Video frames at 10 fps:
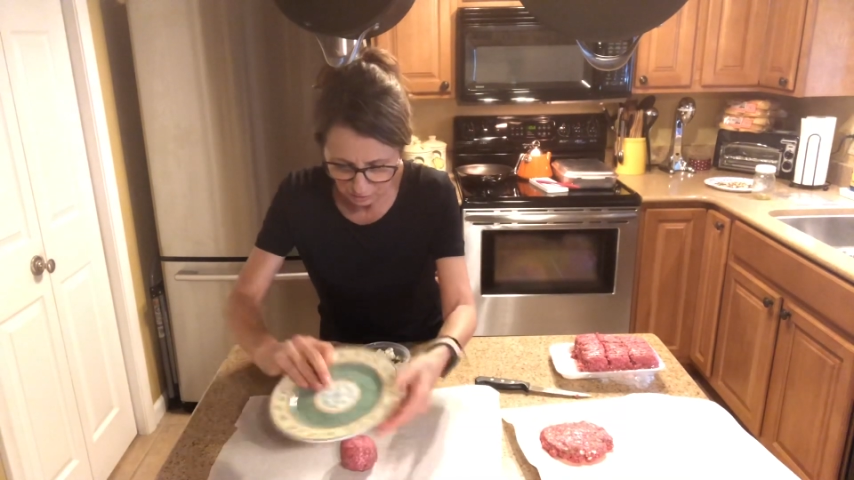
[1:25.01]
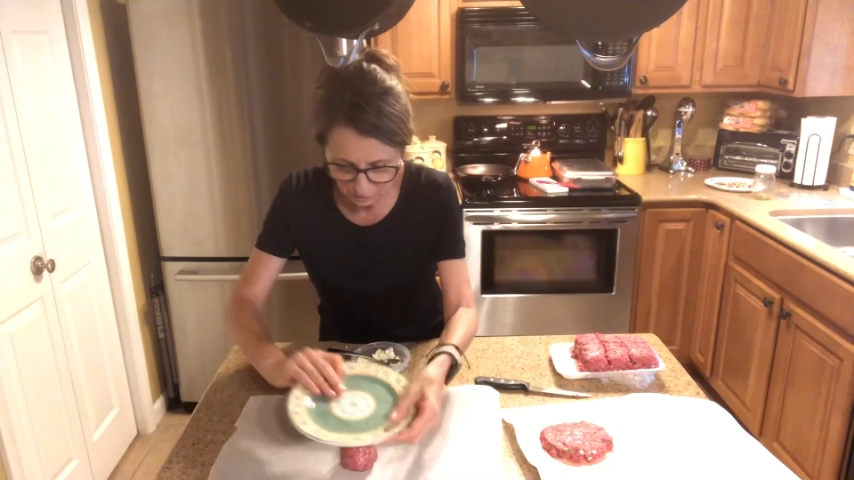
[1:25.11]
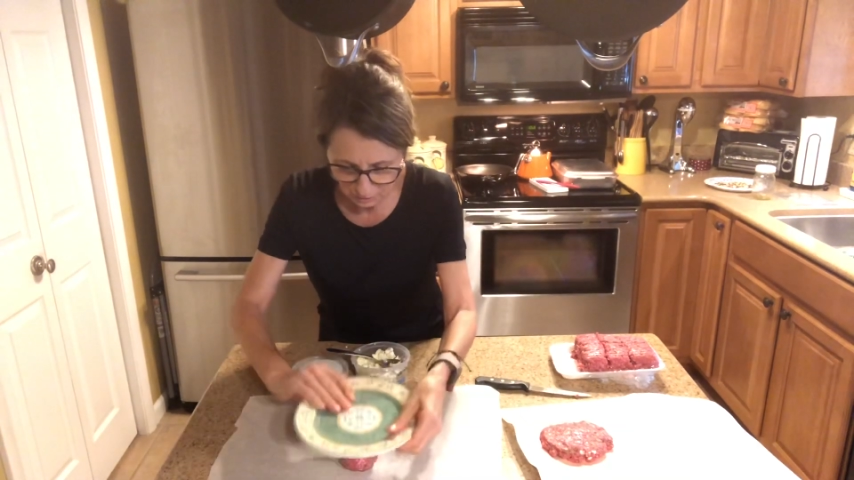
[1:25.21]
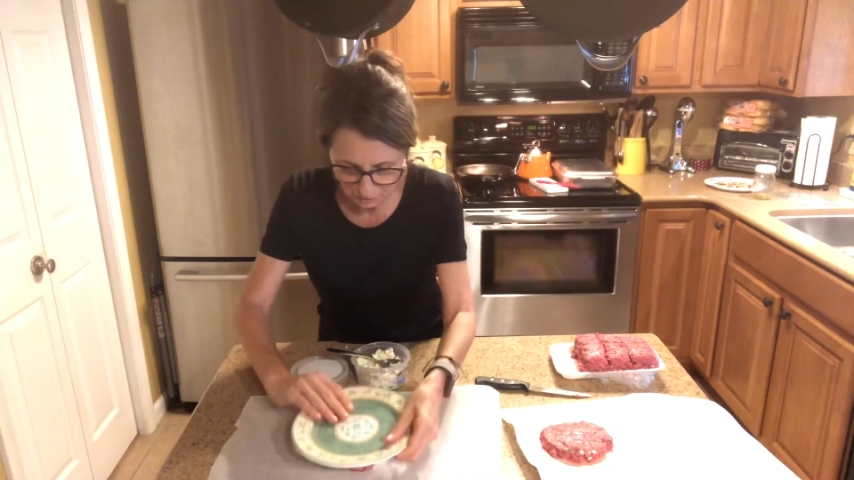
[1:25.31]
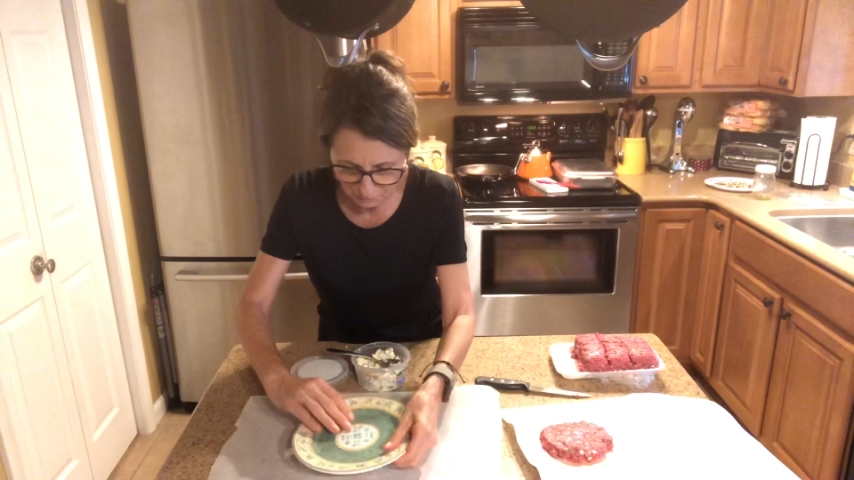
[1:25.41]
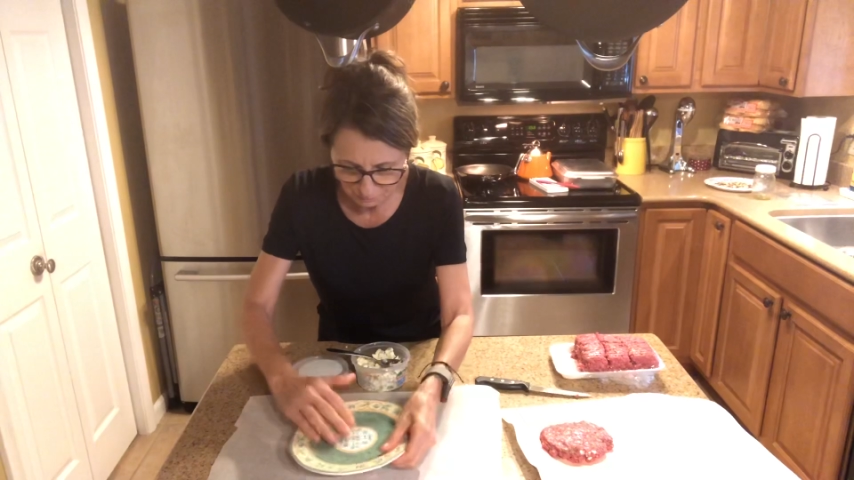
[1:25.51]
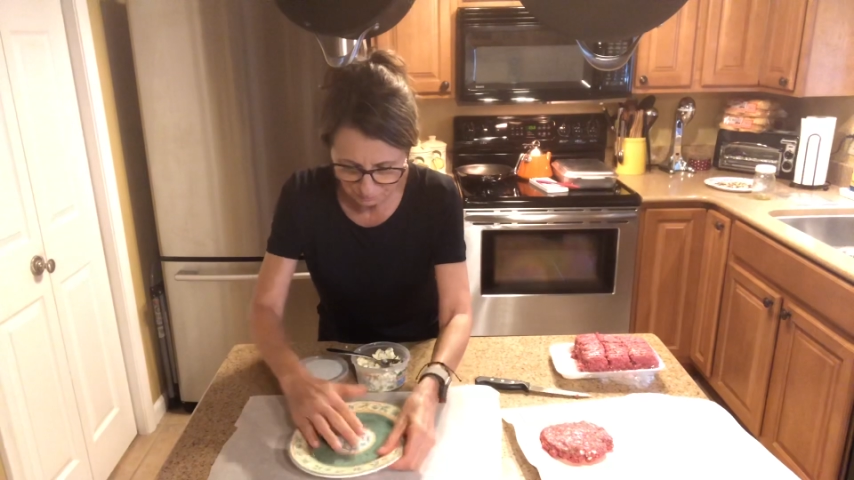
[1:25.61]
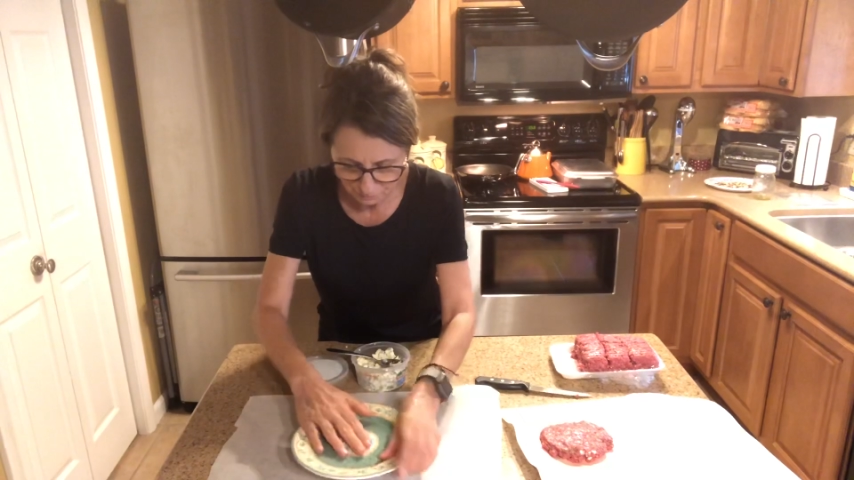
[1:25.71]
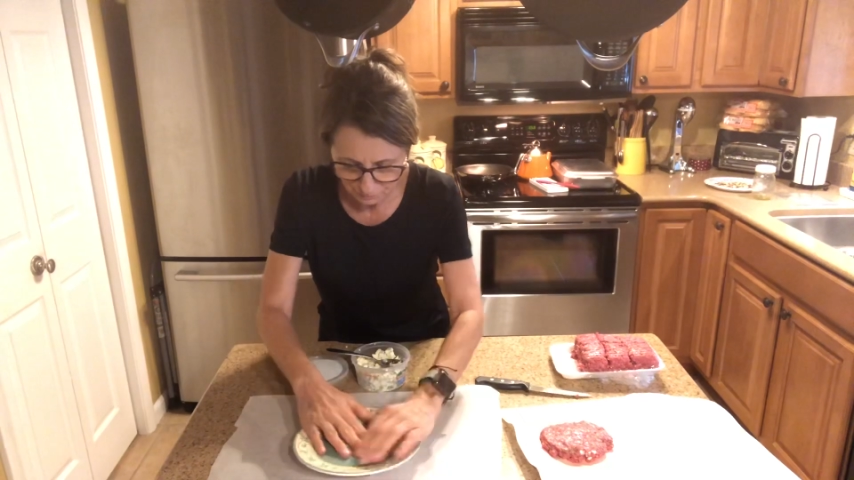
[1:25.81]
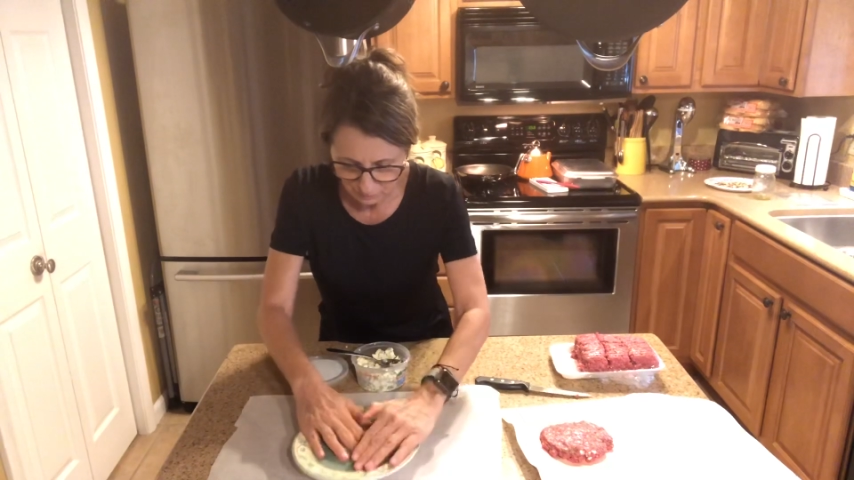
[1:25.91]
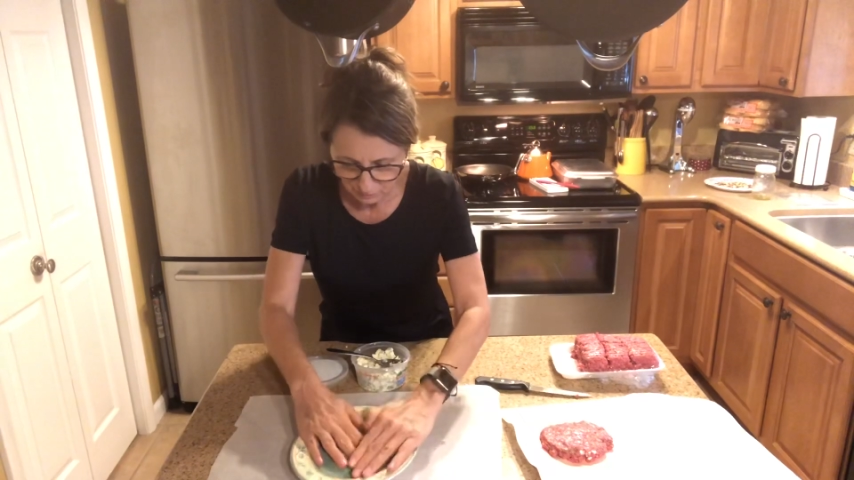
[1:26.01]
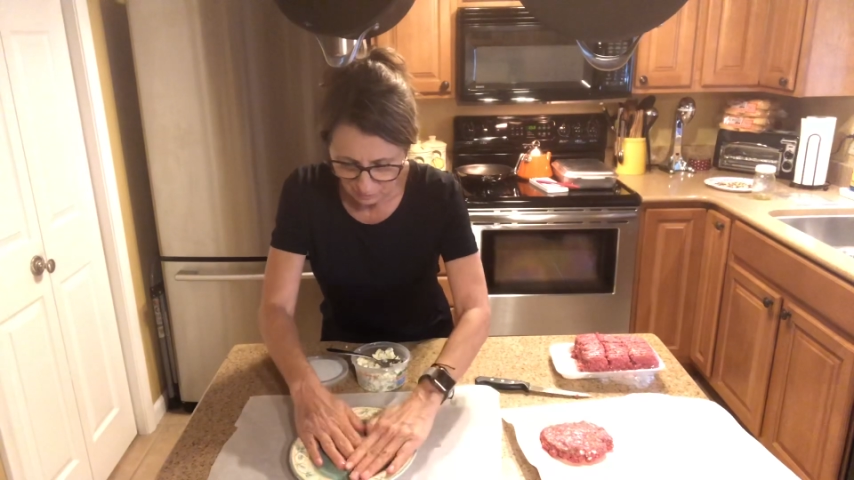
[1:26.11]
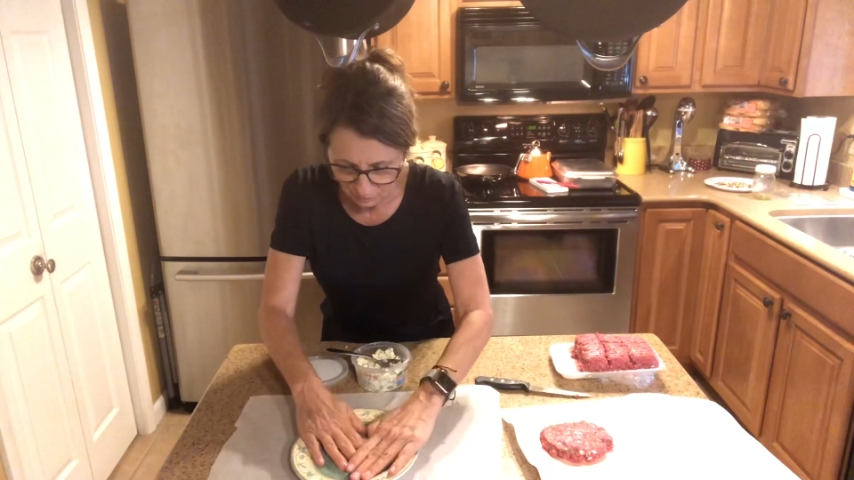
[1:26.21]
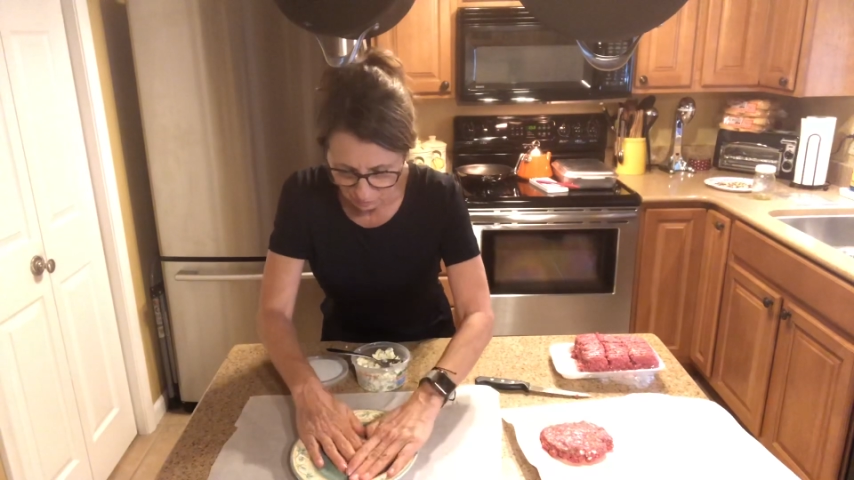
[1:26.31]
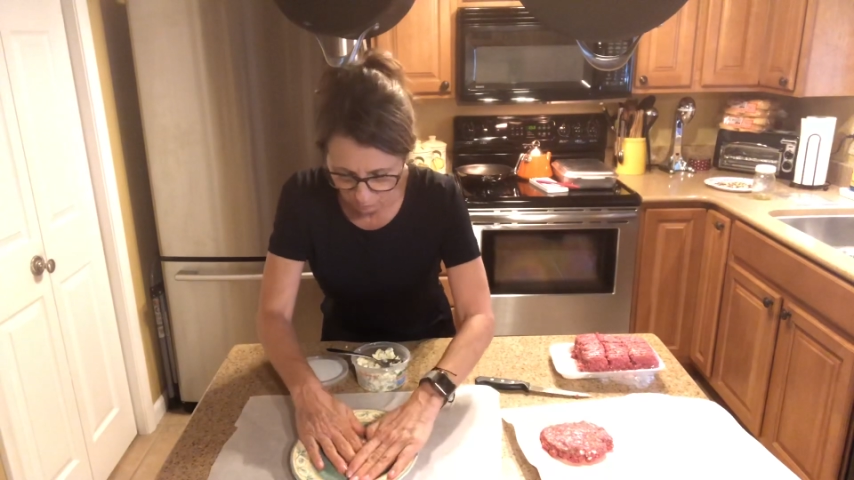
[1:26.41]
um,
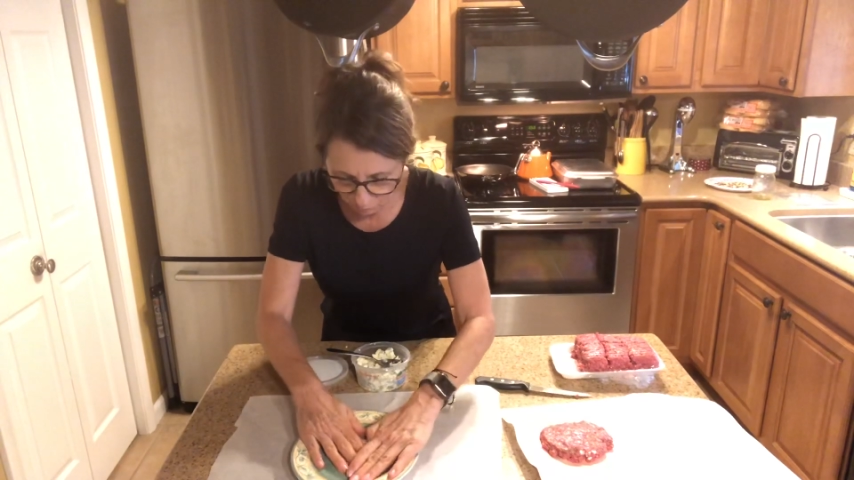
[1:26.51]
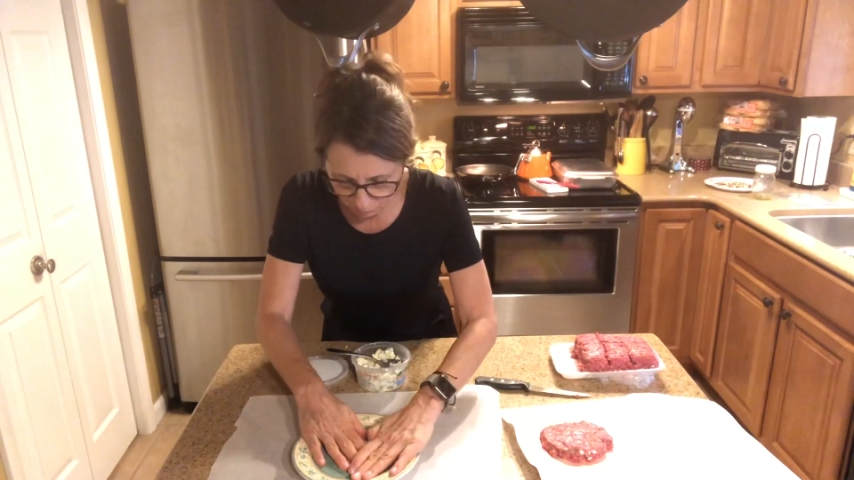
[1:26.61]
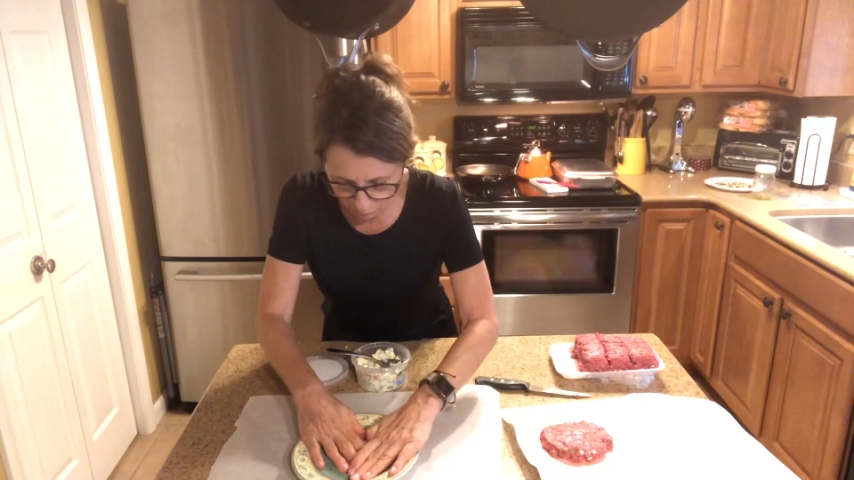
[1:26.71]
with